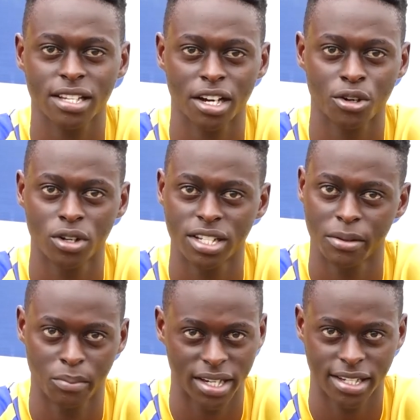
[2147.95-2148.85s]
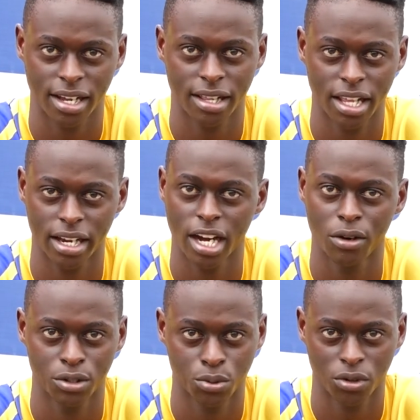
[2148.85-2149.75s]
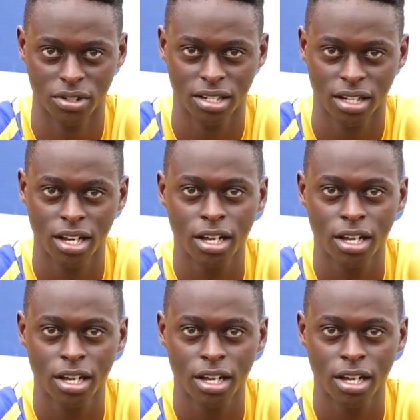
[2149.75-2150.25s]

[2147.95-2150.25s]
had gotten better than how it was.